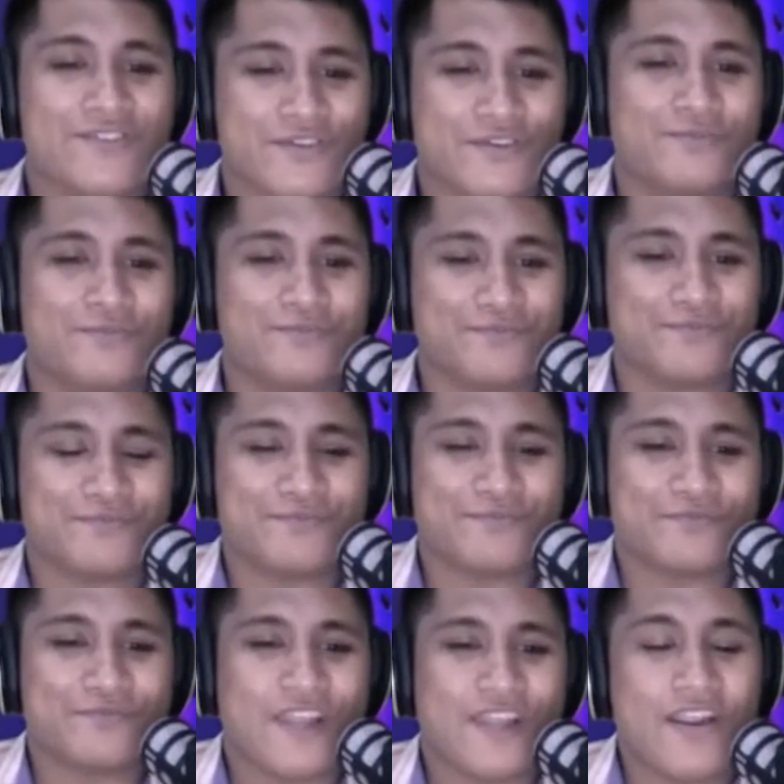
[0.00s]
is true.
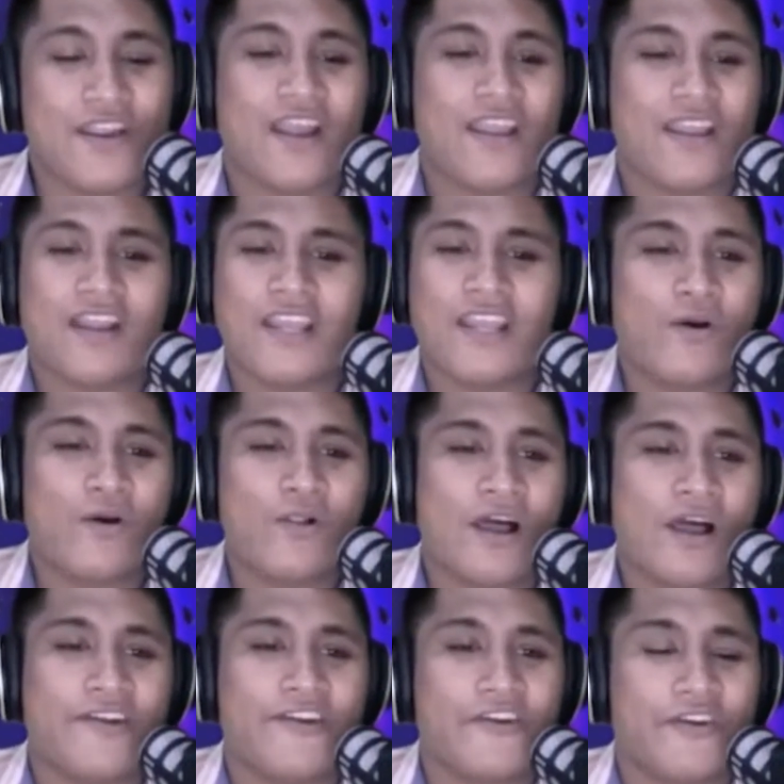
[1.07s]
I
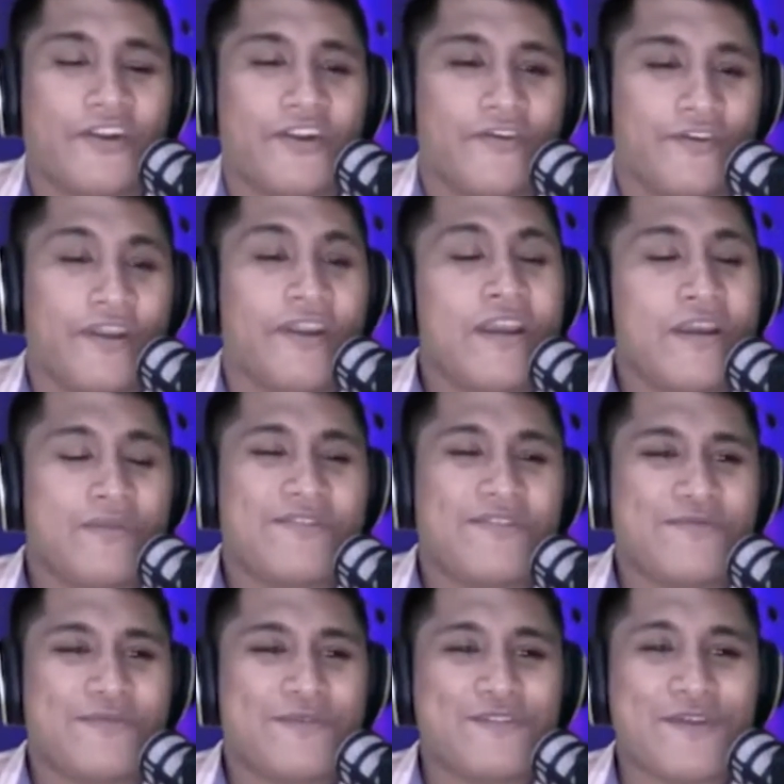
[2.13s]
wholeheartedly agree. But
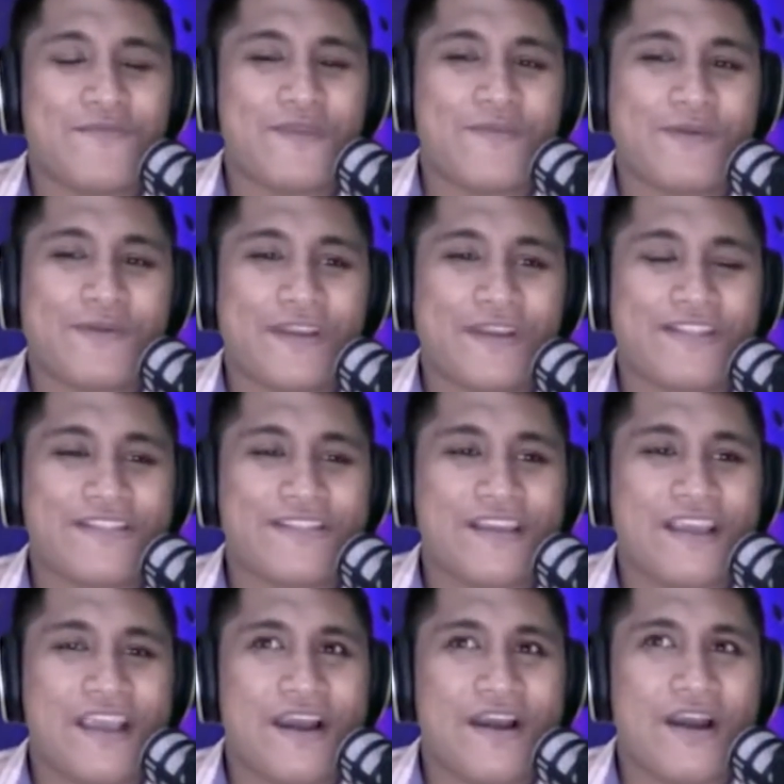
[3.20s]
then for some people, it's
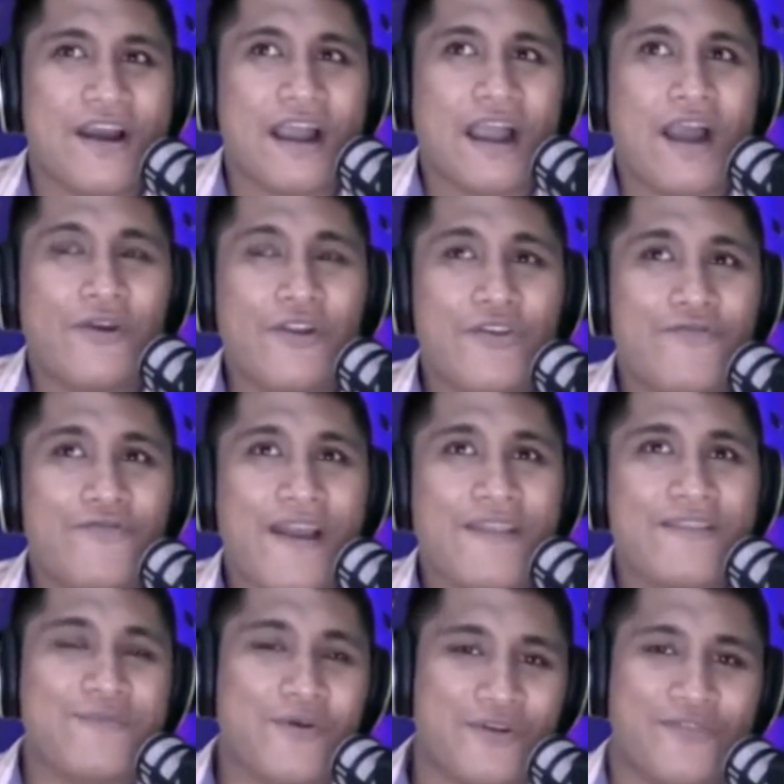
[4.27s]
how do you
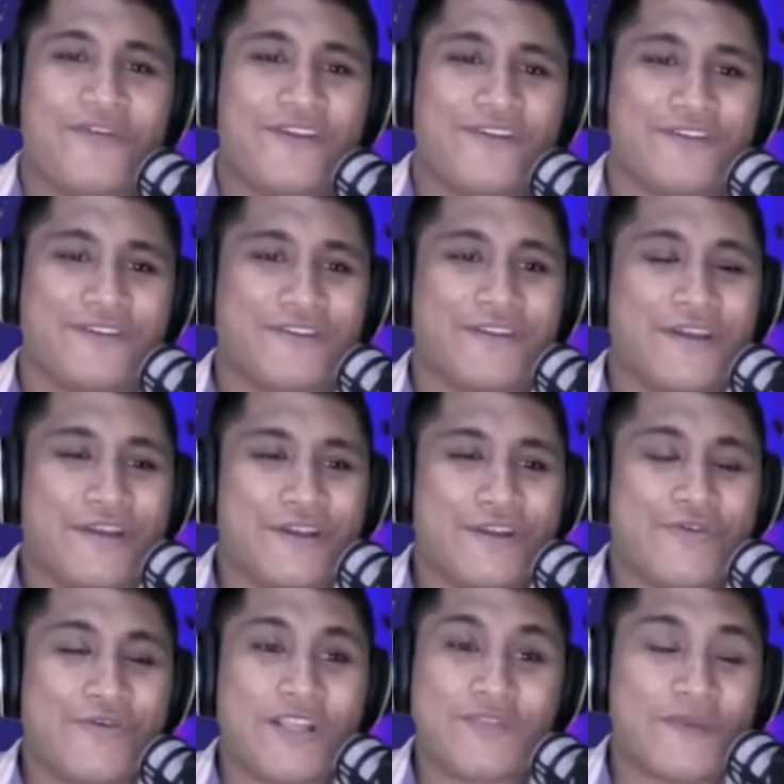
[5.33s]
find the motivation
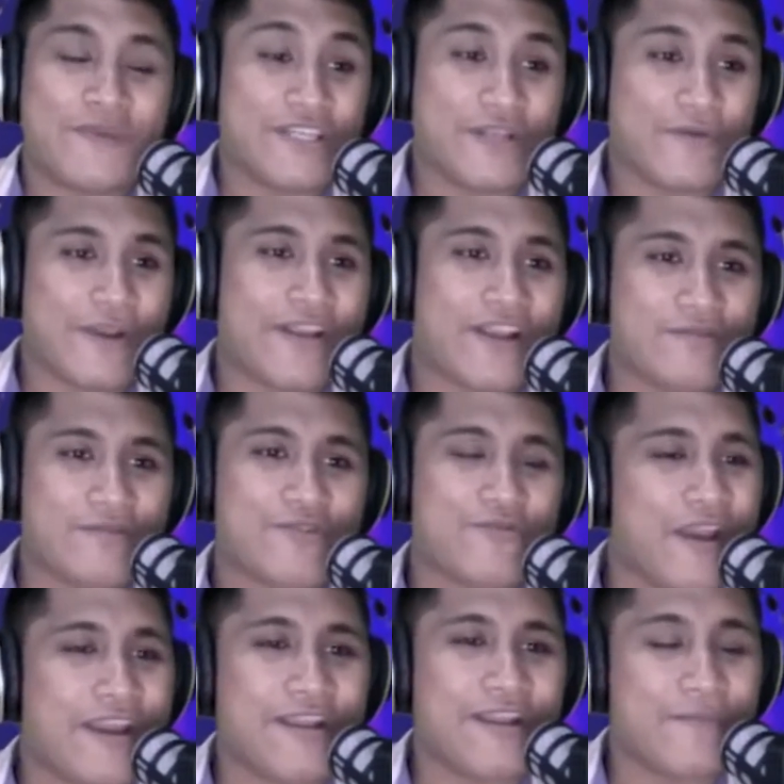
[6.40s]
to, especially when it comes to
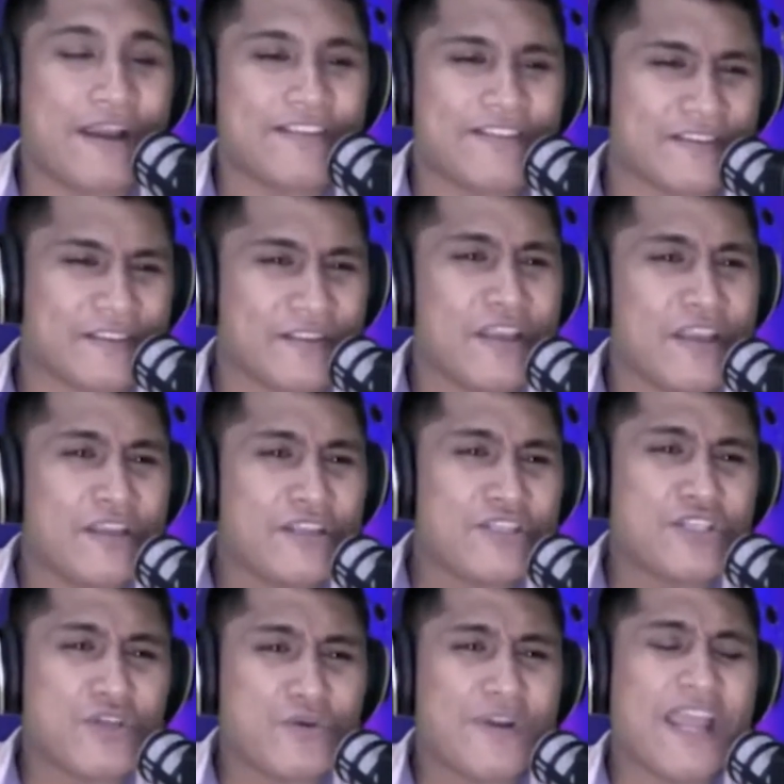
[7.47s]
riding a bicycle,
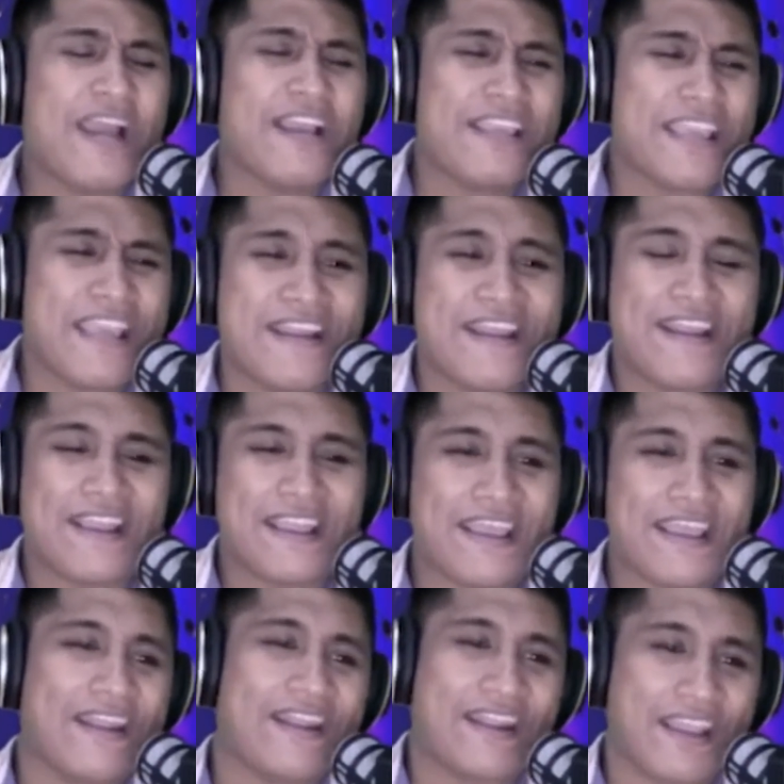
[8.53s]
to do it again and
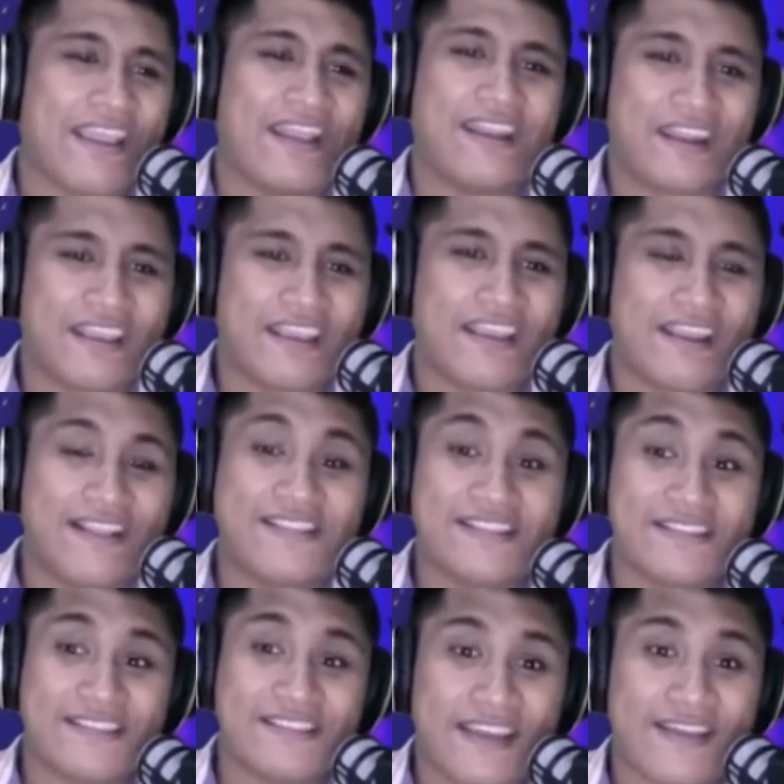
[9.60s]
again and again and again?
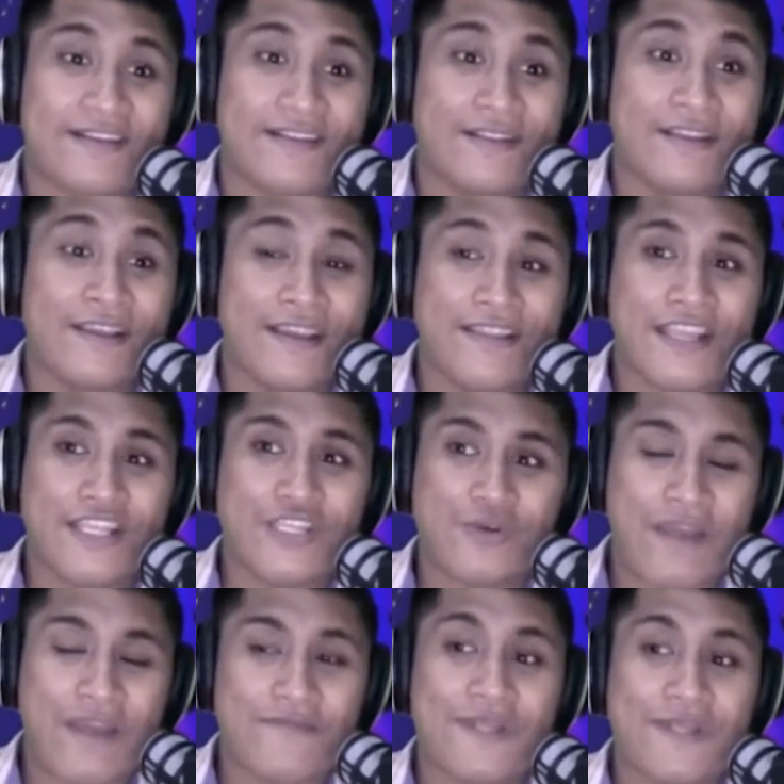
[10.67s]
It's a cycle that you
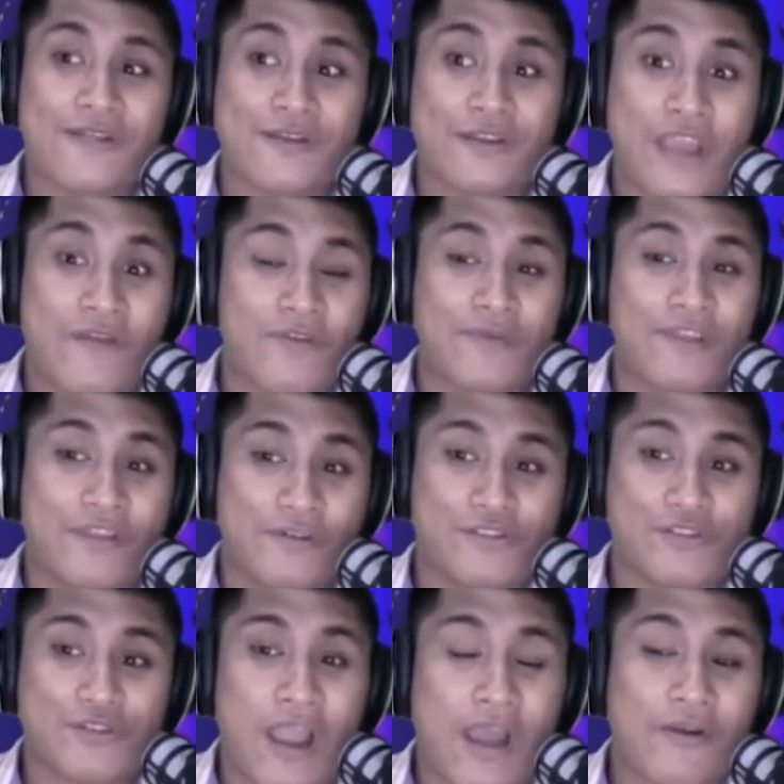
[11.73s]
have to be
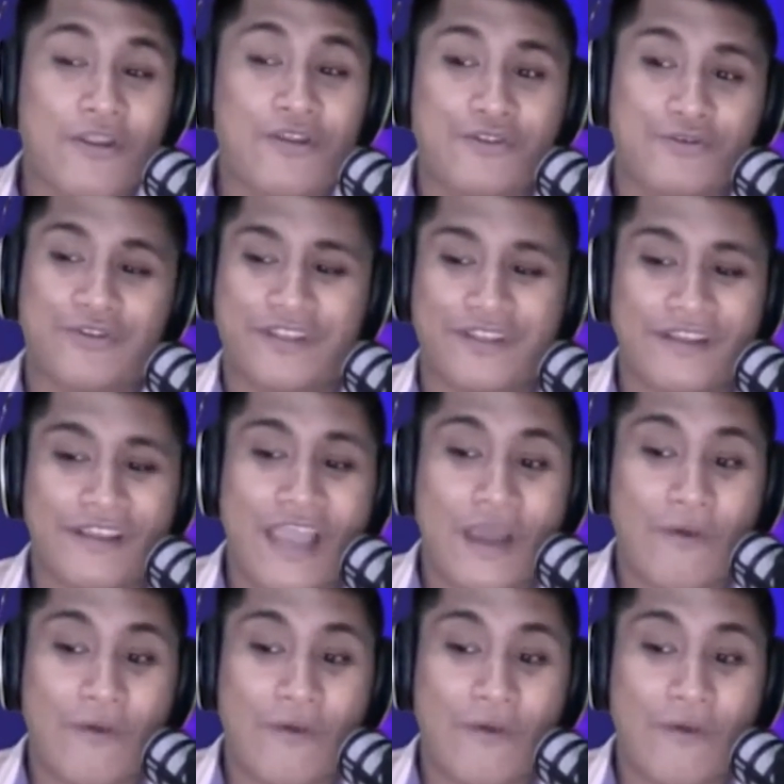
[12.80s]
used to. How do you do it?